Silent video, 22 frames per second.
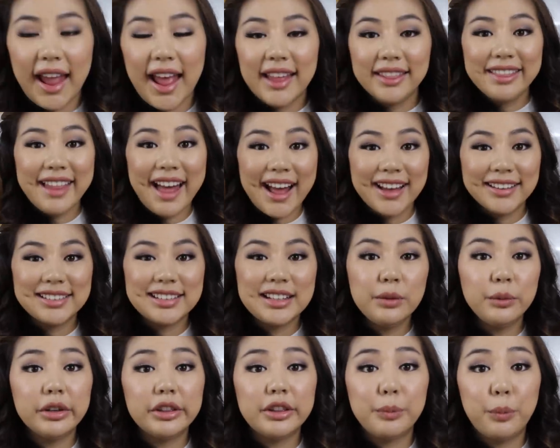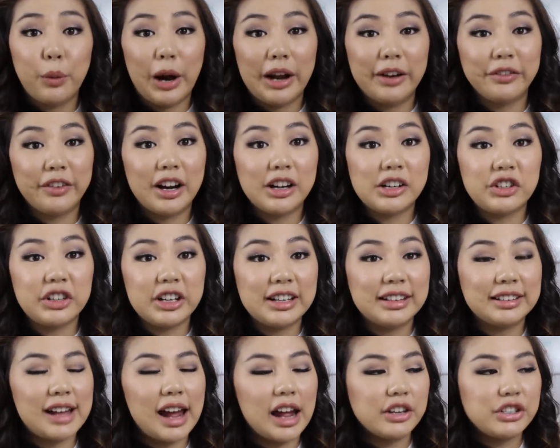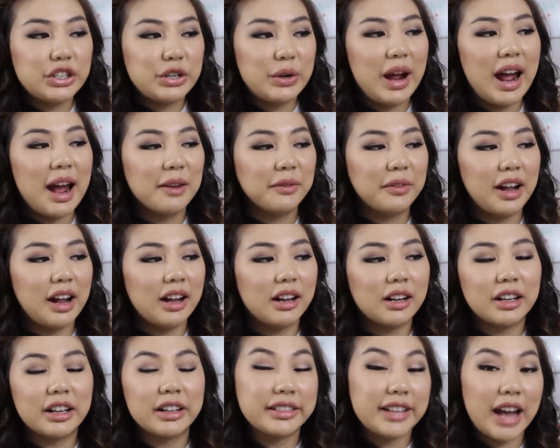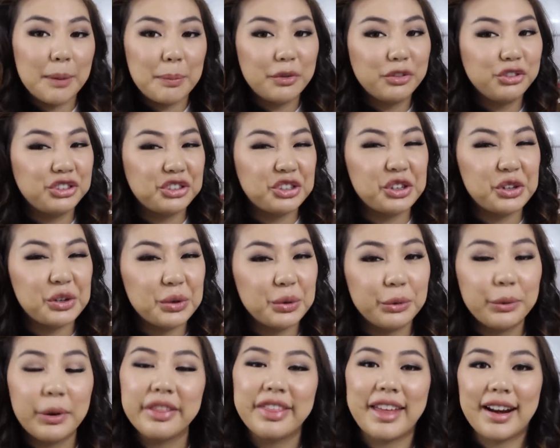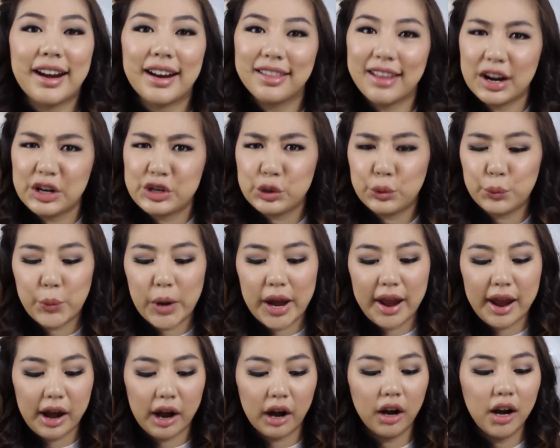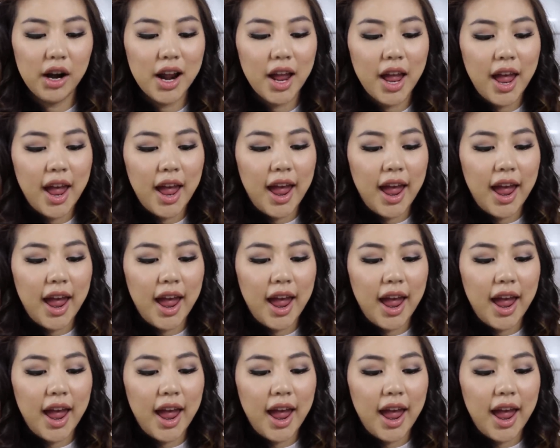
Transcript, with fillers: And lastly, with the boyfriend jeans, I do have a type of shoe that I like to wear,